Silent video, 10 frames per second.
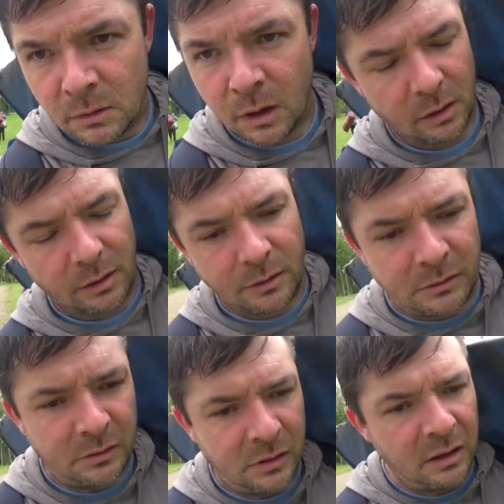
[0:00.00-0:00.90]
I don't know.
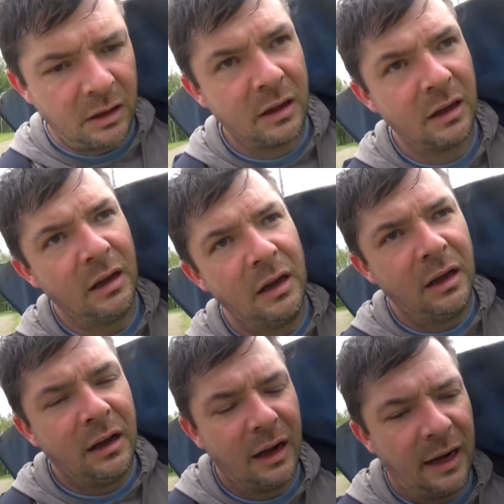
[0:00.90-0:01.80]

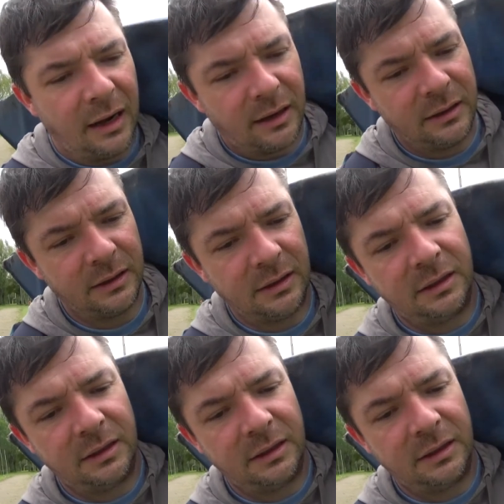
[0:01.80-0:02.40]
Uh,